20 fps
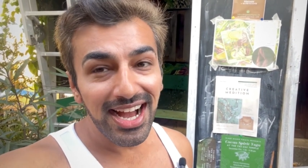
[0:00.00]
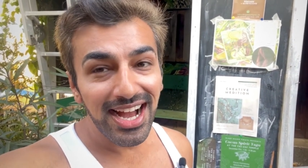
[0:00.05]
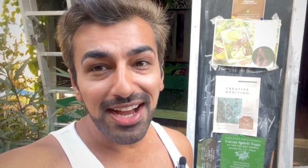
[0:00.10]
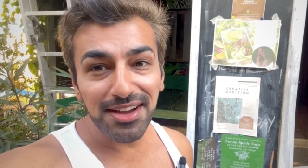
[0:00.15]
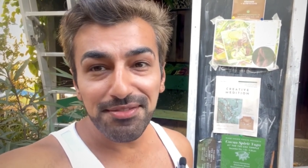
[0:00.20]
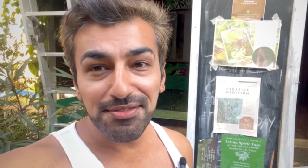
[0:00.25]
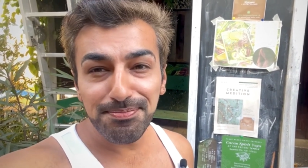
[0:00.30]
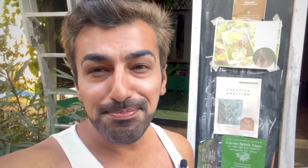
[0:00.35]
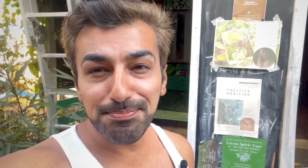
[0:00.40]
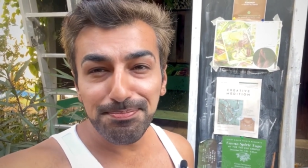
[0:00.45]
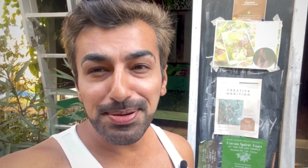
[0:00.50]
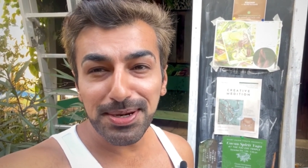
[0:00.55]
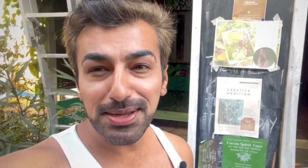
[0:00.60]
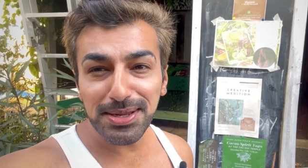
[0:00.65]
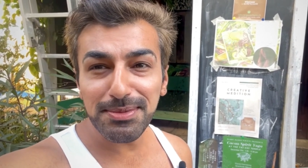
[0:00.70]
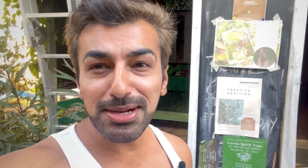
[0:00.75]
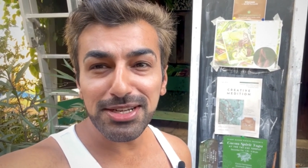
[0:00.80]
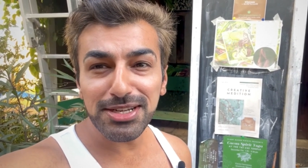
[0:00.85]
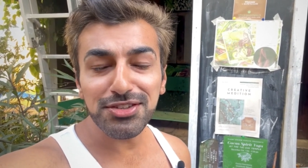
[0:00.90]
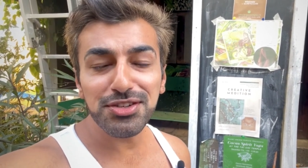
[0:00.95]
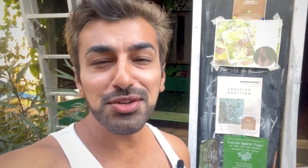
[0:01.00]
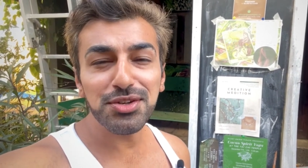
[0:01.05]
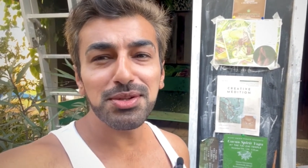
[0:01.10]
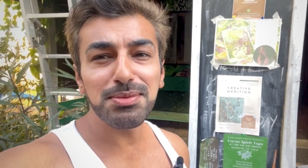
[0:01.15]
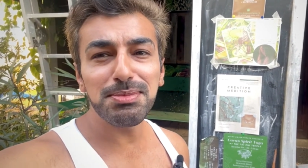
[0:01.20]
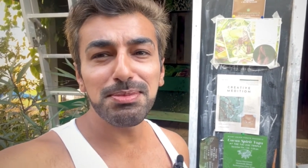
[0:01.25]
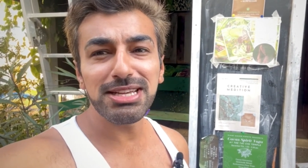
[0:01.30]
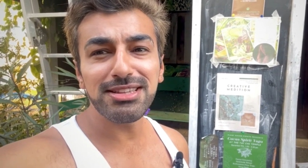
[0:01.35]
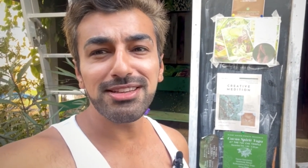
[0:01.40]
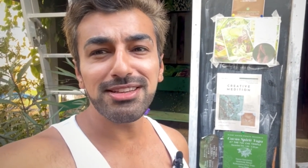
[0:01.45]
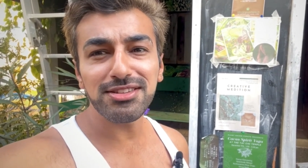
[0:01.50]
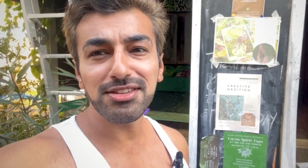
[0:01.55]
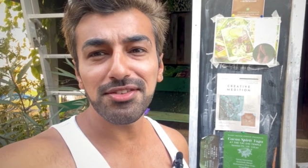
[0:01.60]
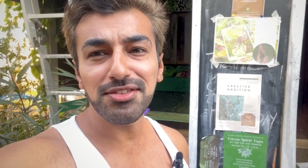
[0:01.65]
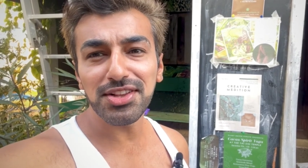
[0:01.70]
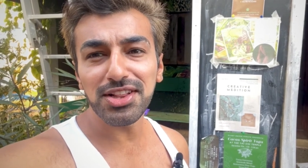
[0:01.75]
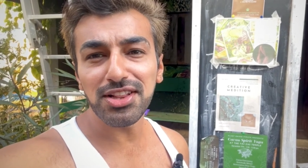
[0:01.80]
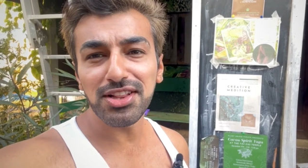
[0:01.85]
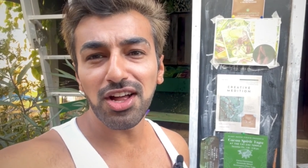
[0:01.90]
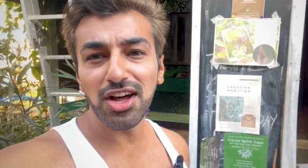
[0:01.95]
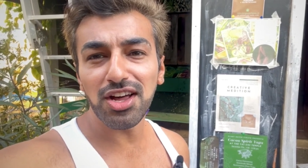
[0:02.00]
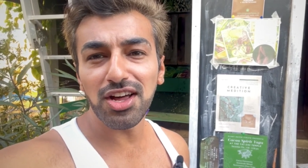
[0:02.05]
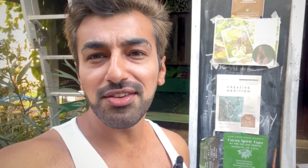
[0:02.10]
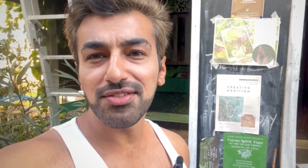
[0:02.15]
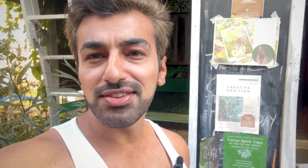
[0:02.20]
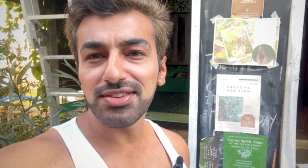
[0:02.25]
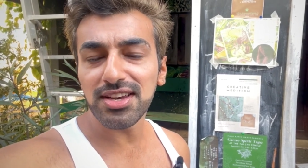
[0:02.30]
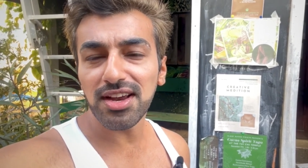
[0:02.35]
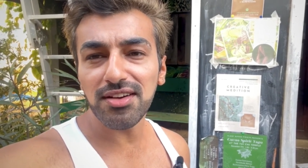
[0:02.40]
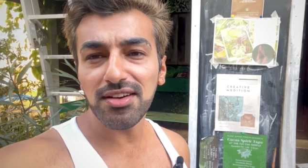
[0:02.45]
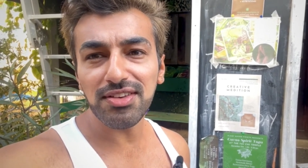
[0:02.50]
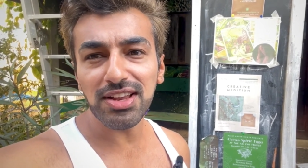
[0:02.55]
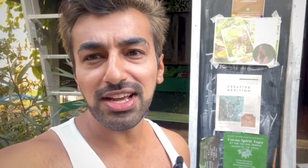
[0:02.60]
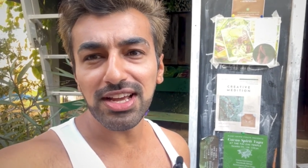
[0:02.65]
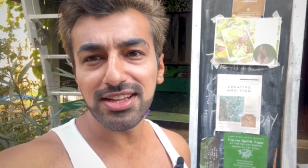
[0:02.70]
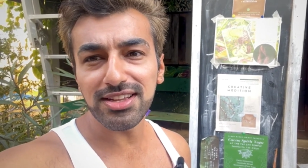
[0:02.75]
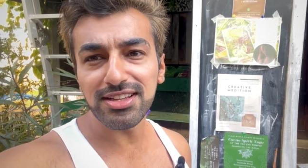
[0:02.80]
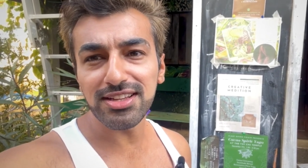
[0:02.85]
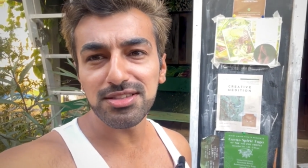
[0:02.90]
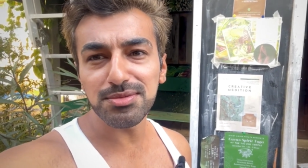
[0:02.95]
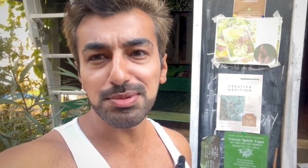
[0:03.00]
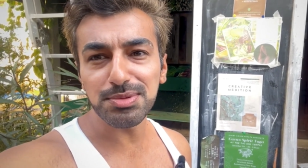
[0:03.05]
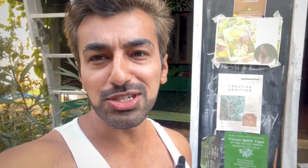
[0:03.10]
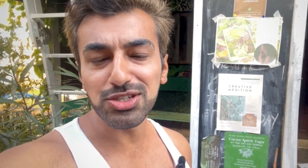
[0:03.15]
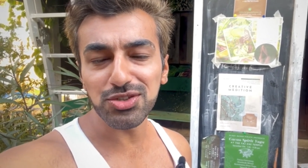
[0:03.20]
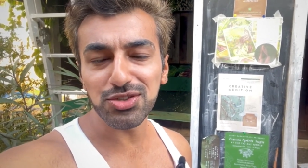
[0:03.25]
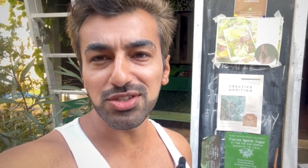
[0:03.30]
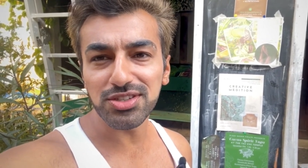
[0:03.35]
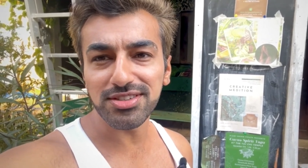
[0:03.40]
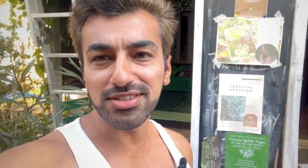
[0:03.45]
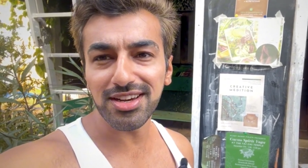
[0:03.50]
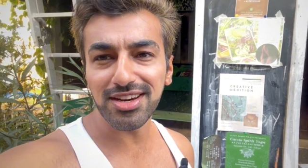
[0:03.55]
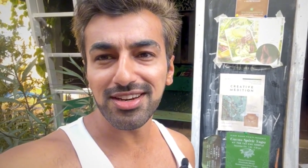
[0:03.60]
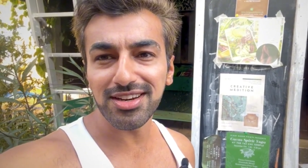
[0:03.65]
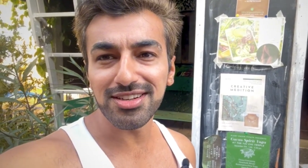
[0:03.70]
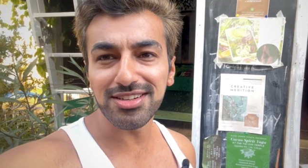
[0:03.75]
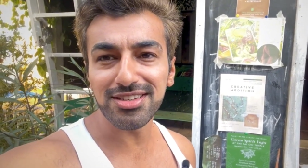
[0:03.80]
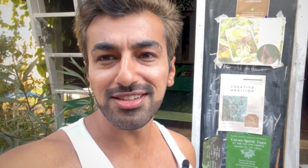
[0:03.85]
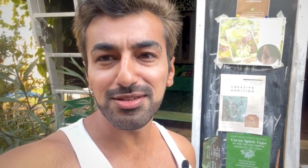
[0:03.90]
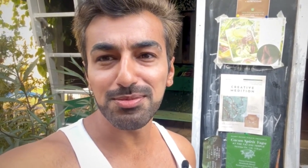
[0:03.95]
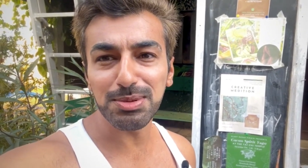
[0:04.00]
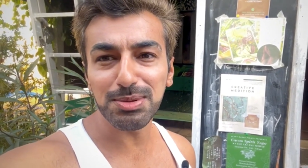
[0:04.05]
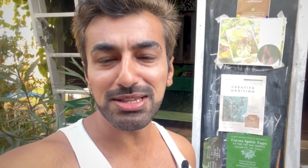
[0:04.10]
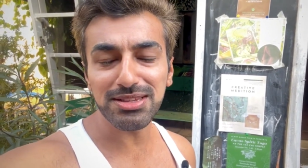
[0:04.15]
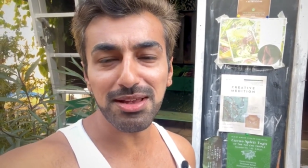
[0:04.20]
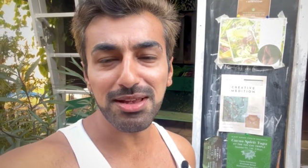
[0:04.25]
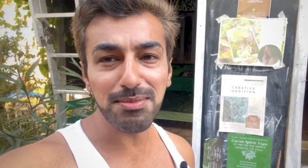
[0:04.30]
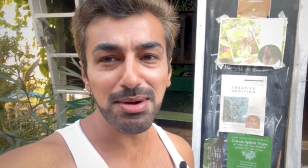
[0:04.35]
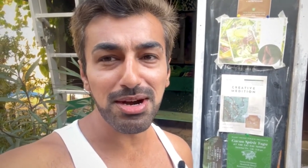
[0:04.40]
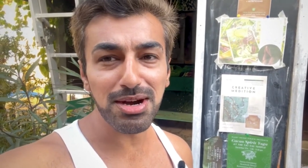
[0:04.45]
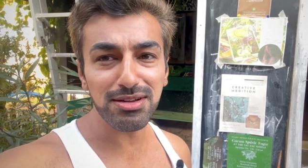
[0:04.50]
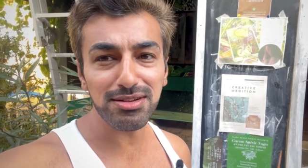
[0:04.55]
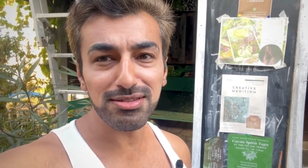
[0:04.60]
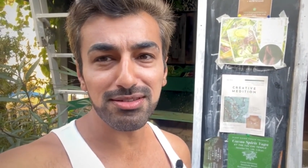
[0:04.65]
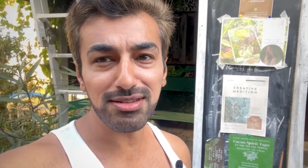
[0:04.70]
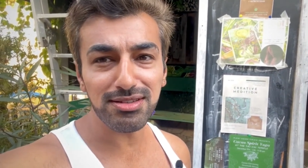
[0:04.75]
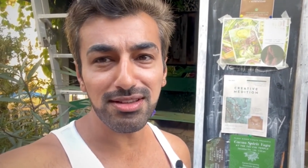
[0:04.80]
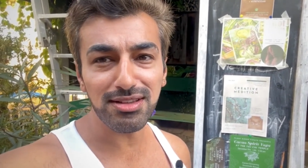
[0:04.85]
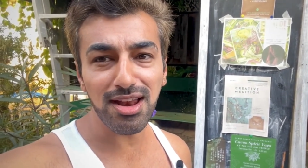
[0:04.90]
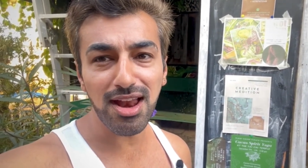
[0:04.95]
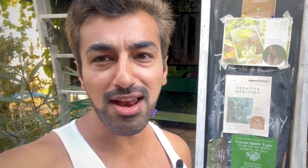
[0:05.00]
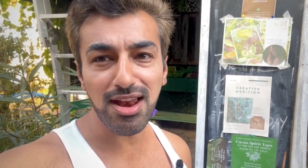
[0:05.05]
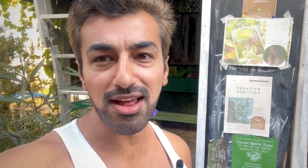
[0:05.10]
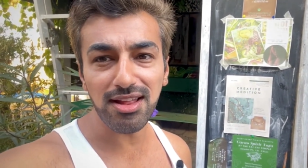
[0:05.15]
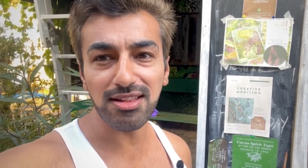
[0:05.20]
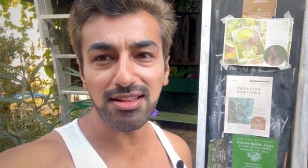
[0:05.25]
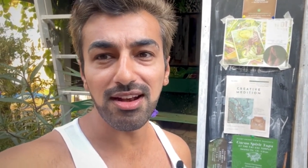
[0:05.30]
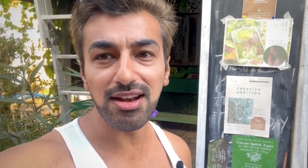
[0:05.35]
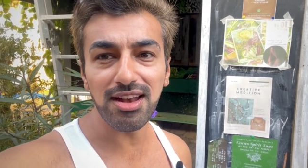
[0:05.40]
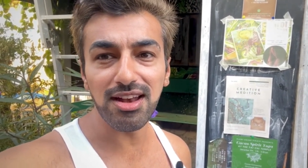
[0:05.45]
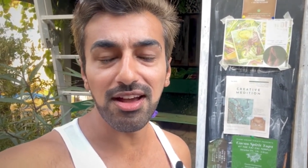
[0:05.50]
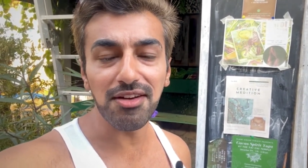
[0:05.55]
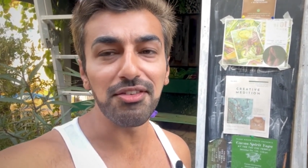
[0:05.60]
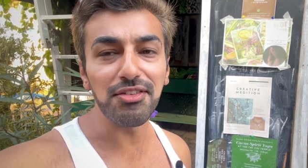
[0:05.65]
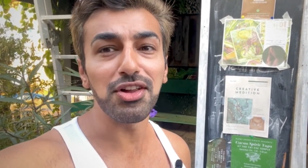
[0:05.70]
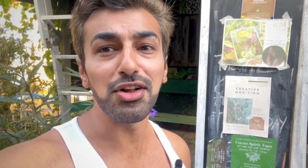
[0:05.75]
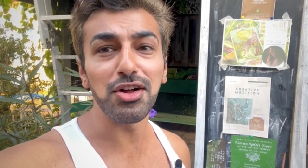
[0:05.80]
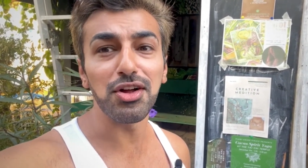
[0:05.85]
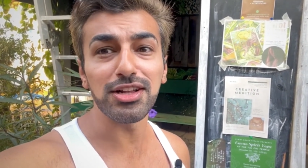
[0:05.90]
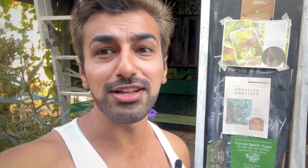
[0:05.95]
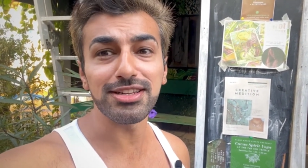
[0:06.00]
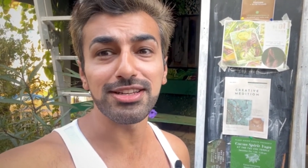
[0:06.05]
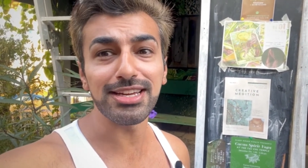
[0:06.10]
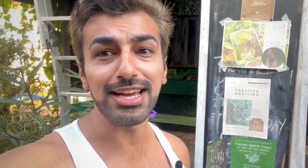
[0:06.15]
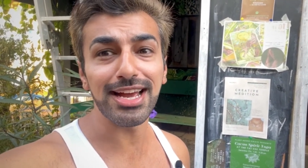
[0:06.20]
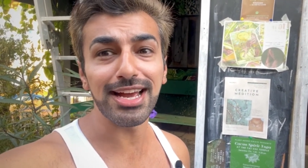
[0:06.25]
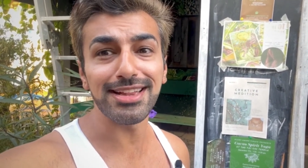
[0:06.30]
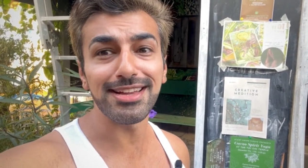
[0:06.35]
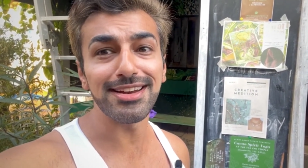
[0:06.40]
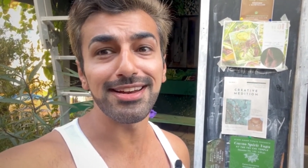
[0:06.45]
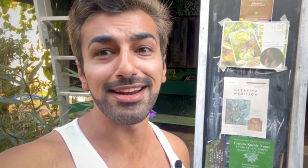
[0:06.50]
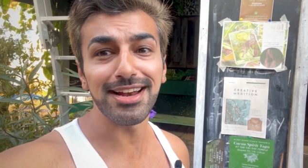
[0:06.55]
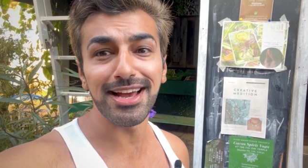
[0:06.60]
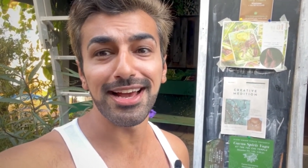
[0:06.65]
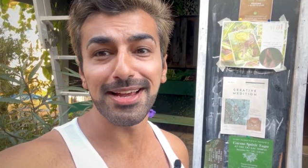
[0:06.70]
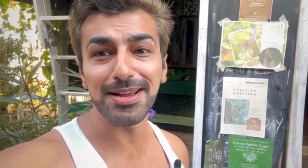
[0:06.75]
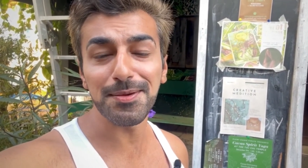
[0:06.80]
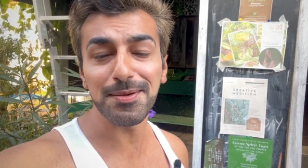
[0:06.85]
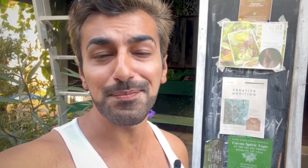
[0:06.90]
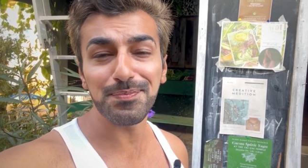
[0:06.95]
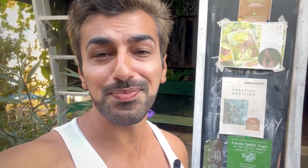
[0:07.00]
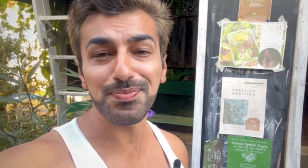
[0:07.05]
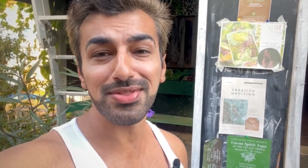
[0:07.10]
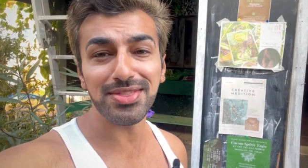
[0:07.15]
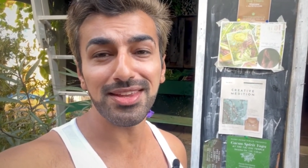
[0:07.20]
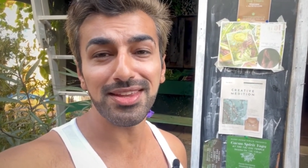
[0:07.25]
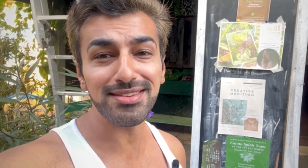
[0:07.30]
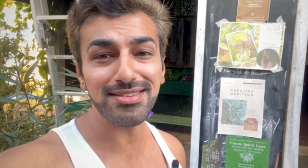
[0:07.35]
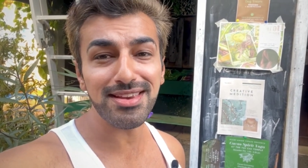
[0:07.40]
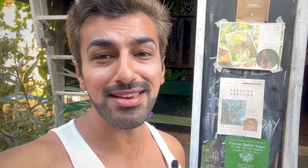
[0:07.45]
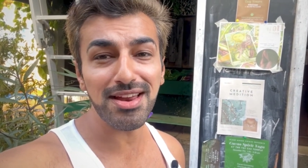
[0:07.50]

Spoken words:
I've pretty much know the basics of a lot of stuff like in the spiritual circles, but San Marcos is on another level altogether. Like there's